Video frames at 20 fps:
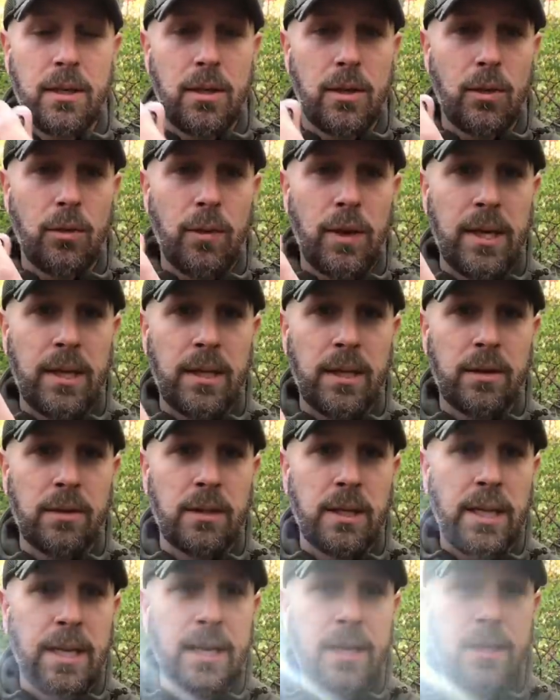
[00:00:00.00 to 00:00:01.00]
Great little
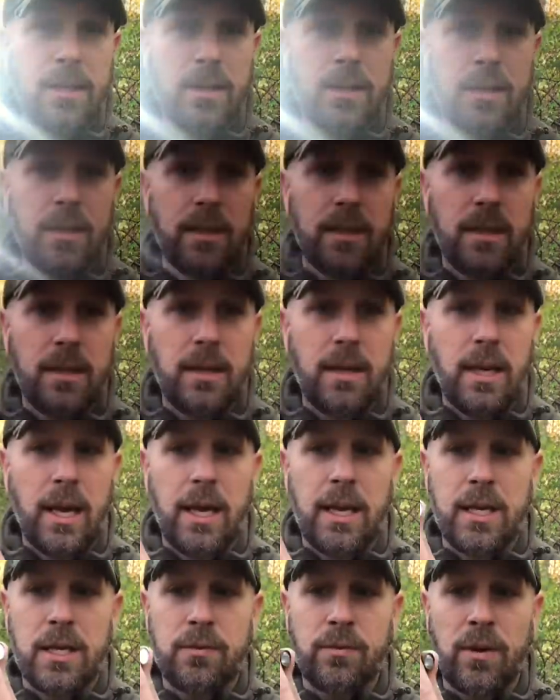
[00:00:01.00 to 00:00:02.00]
light,
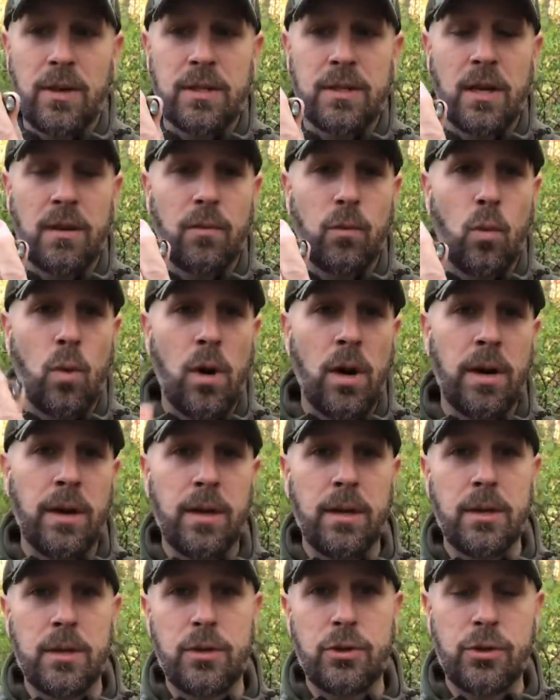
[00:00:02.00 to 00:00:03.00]
and this runs off
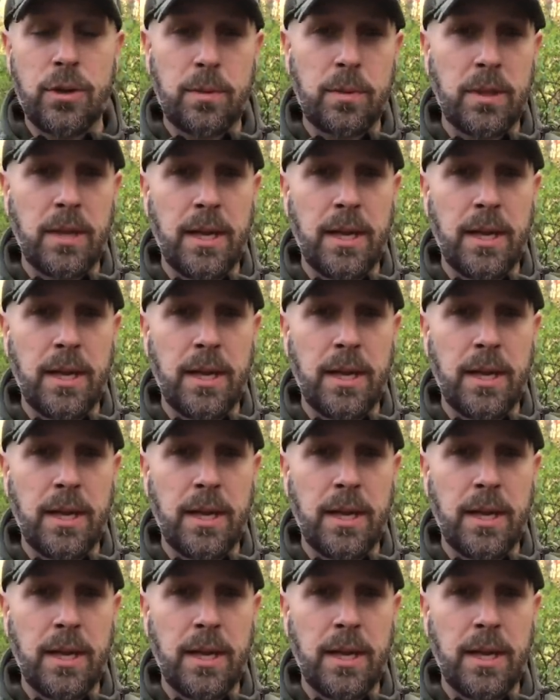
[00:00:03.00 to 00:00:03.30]
one triple